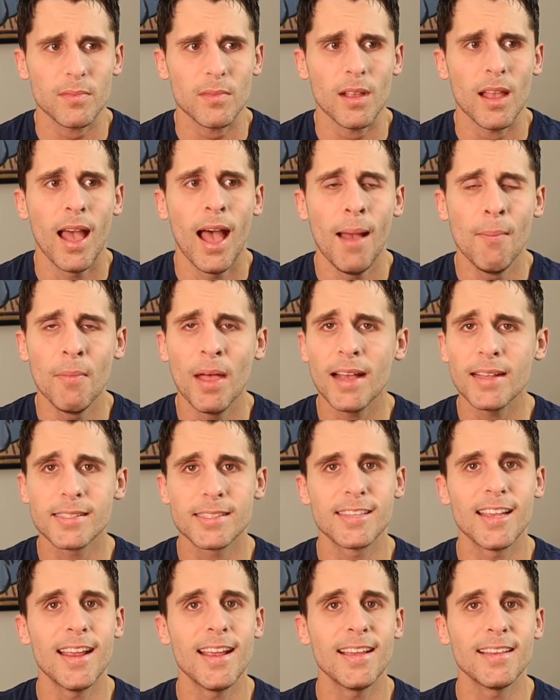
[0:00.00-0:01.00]
I'm not
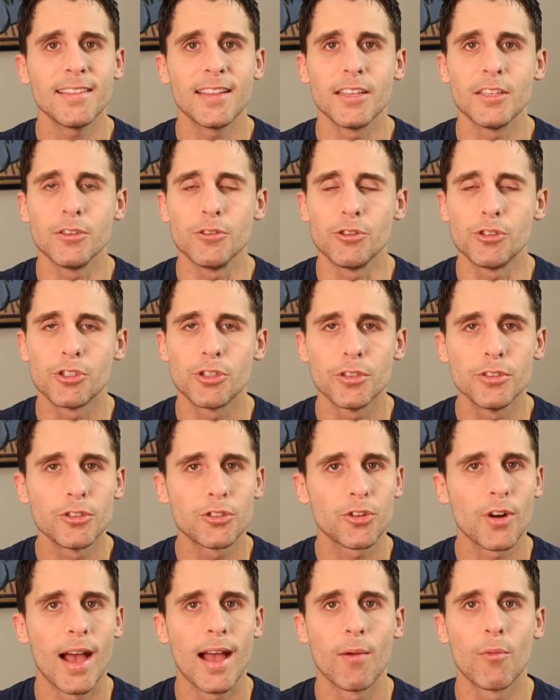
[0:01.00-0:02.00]
saying that you shouldn't
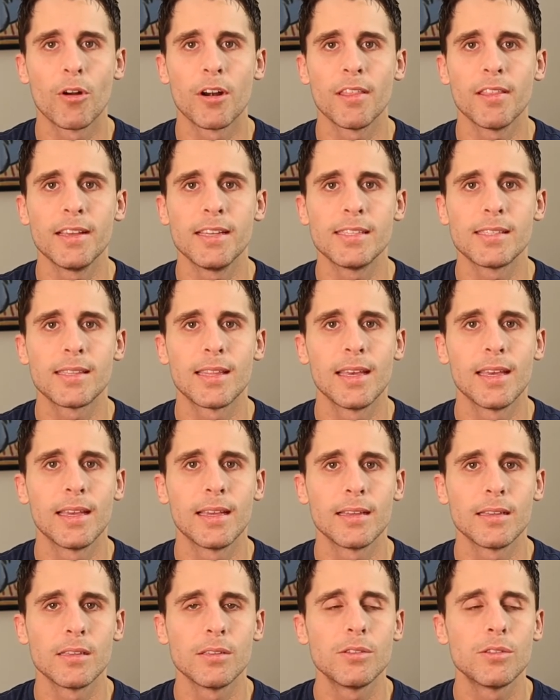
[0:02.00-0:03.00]
try one of these
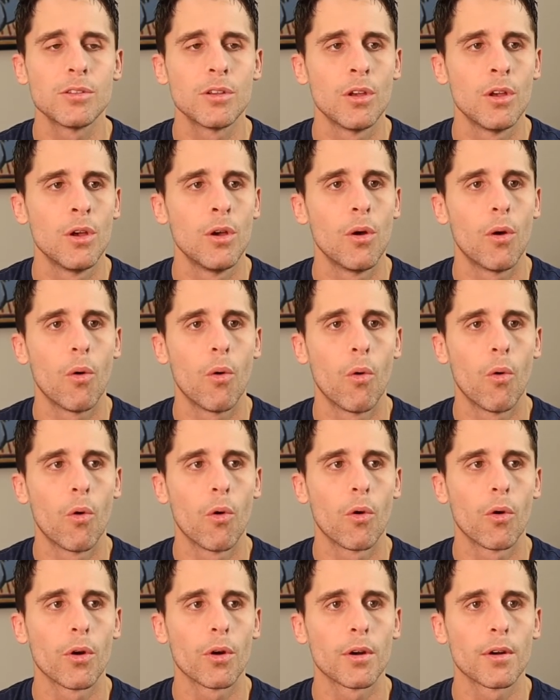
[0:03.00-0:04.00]
things,
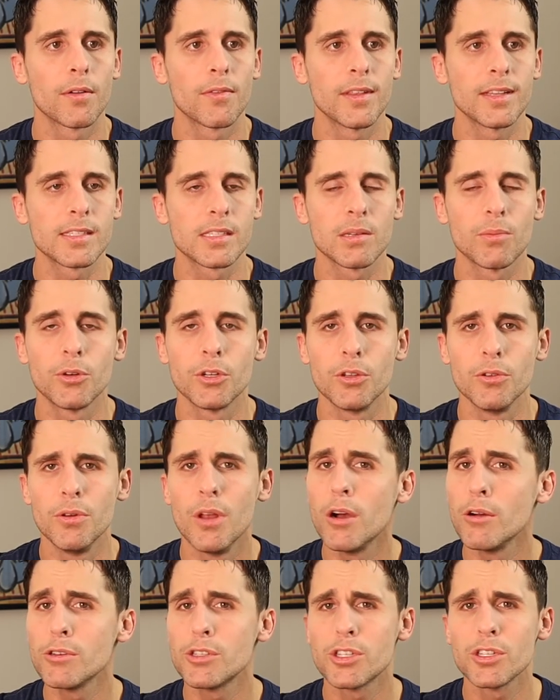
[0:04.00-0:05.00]
or that someone
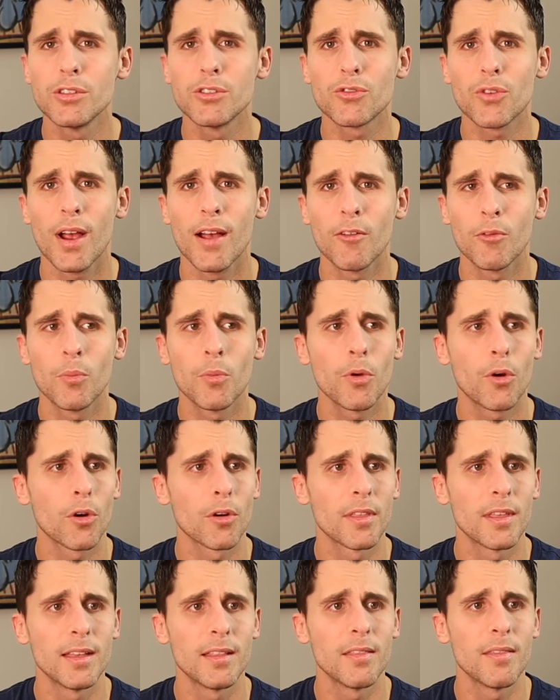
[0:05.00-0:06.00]
shouldn't try them, or
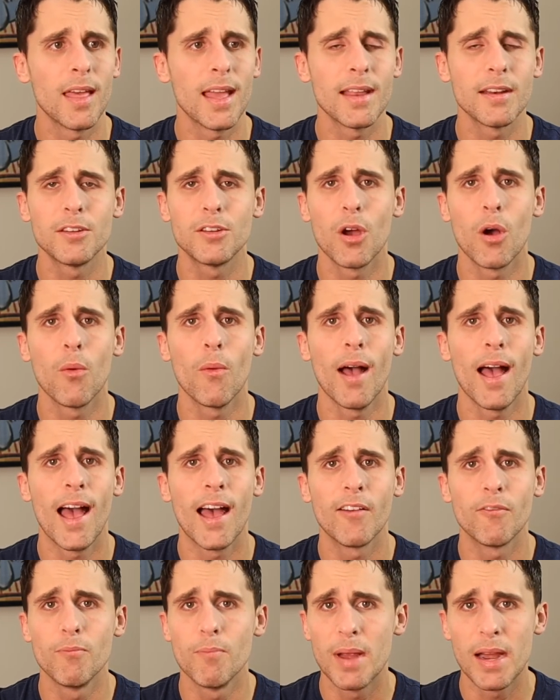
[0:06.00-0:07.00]
that they don't
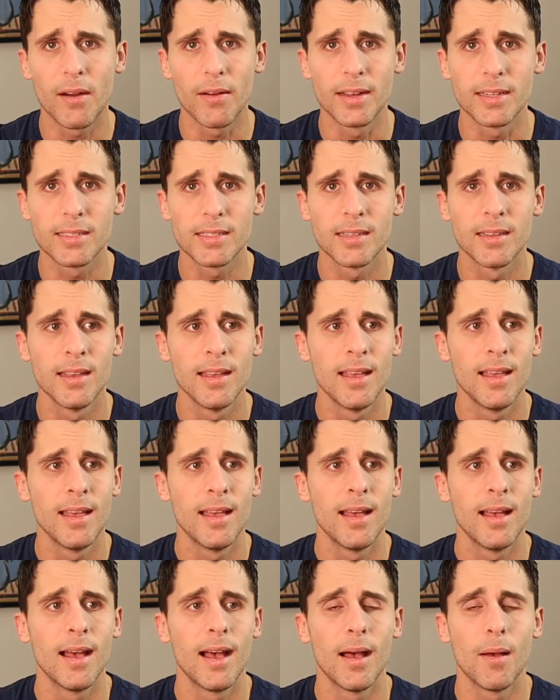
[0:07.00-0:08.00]
have merit.
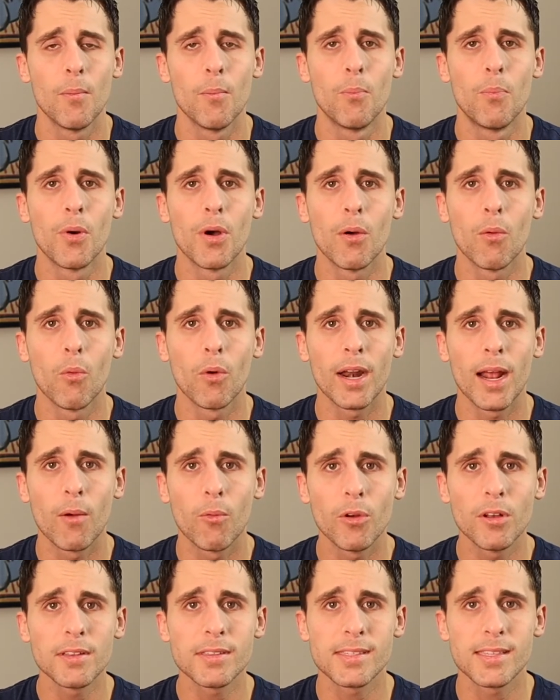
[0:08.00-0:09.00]
But what I
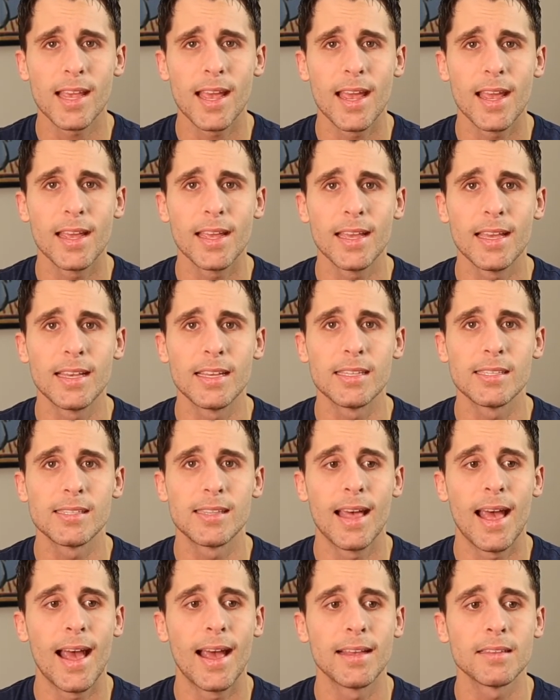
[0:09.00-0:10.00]
will say is
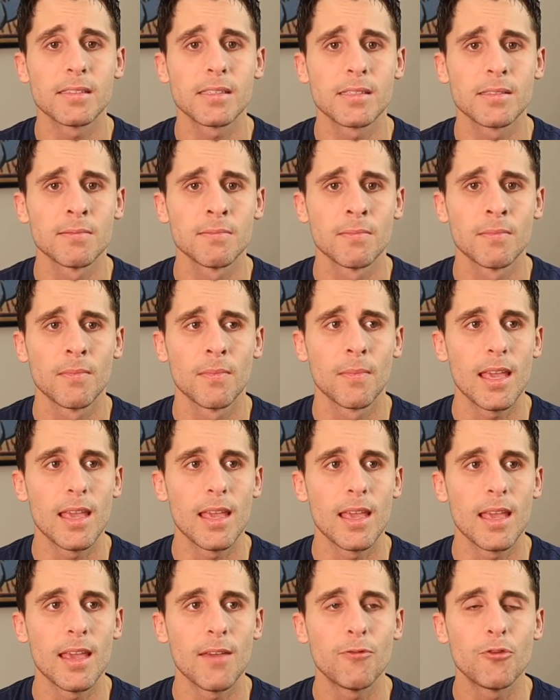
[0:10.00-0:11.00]
that
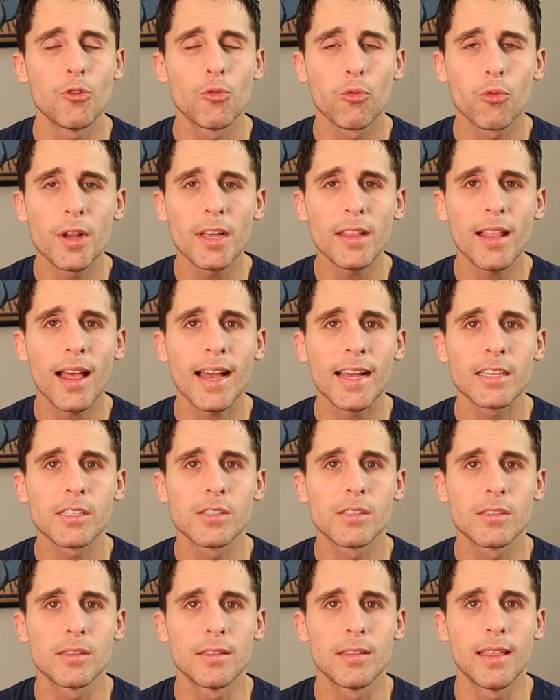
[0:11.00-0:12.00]
if you
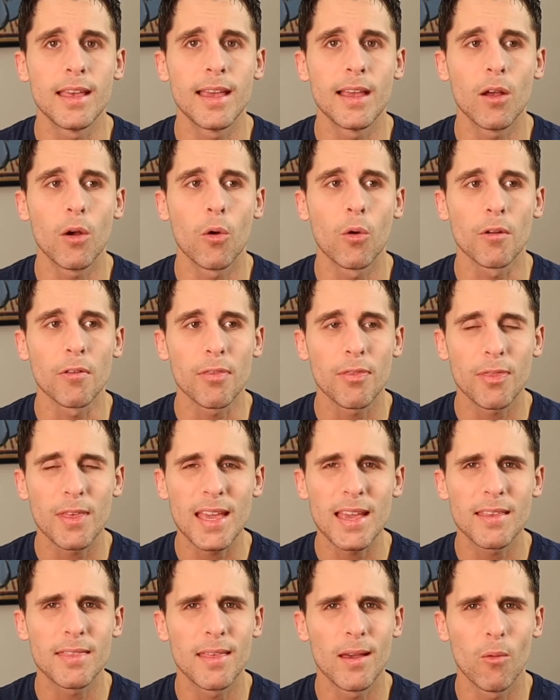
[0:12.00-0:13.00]
realize that or
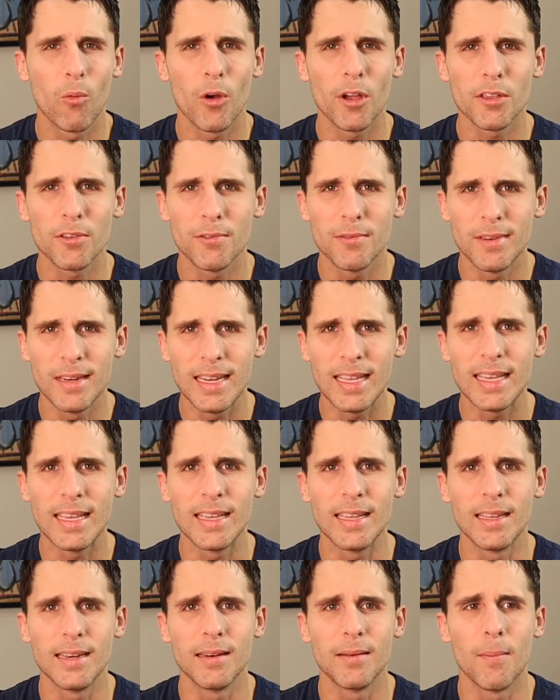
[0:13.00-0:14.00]
think that what you
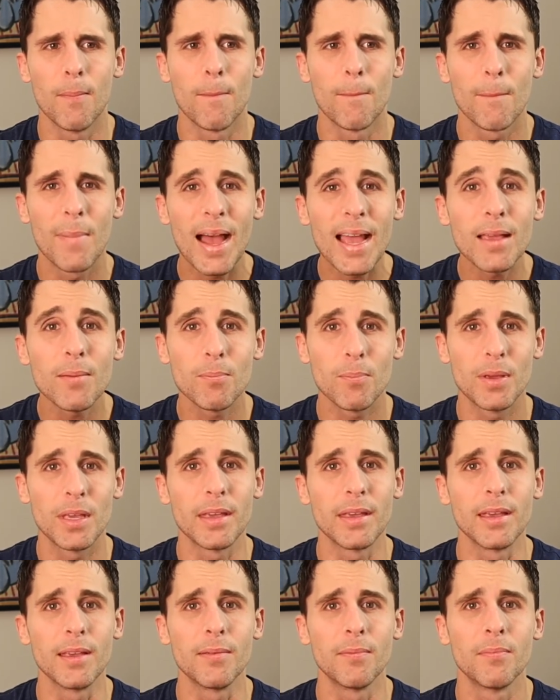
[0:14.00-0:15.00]
need might
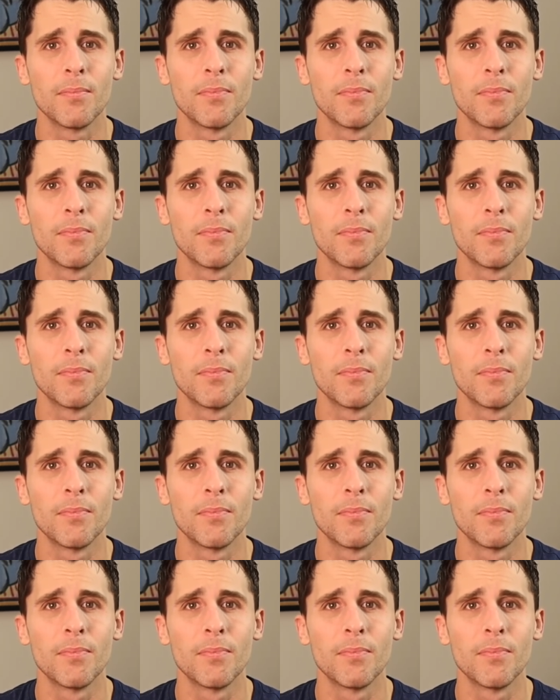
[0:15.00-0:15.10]
be